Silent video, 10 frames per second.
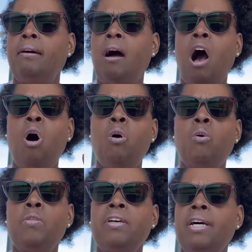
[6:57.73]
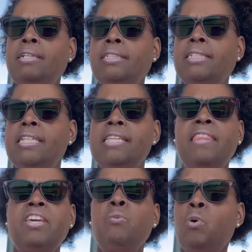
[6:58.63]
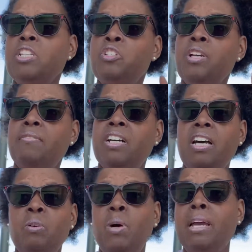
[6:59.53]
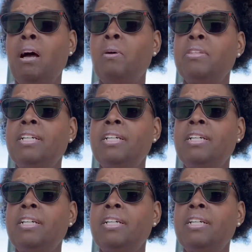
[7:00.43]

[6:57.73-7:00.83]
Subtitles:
all the ugliness. And then once you have cut away all the